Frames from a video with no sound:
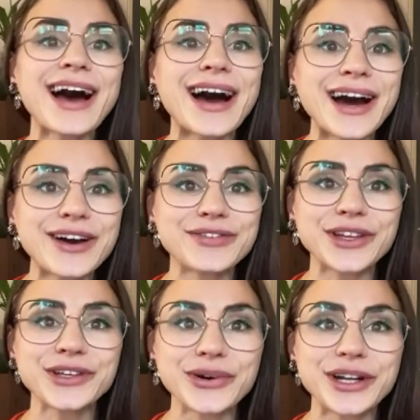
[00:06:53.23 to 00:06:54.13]
of
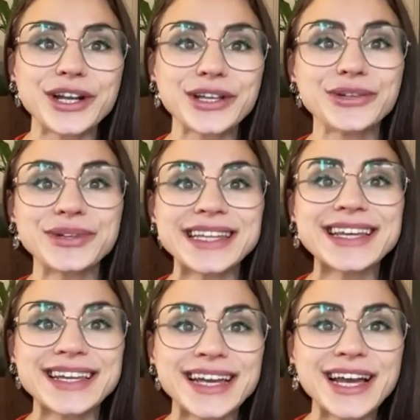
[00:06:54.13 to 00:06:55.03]
your
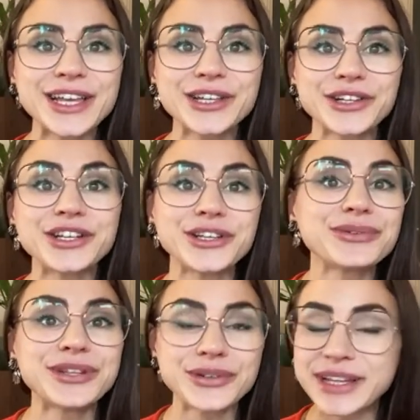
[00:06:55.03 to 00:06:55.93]
unique
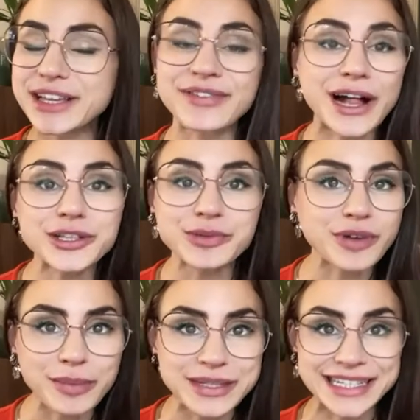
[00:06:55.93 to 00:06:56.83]
value
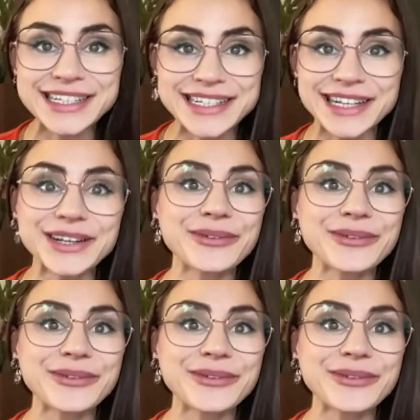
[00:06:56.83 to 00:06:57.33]
proposition,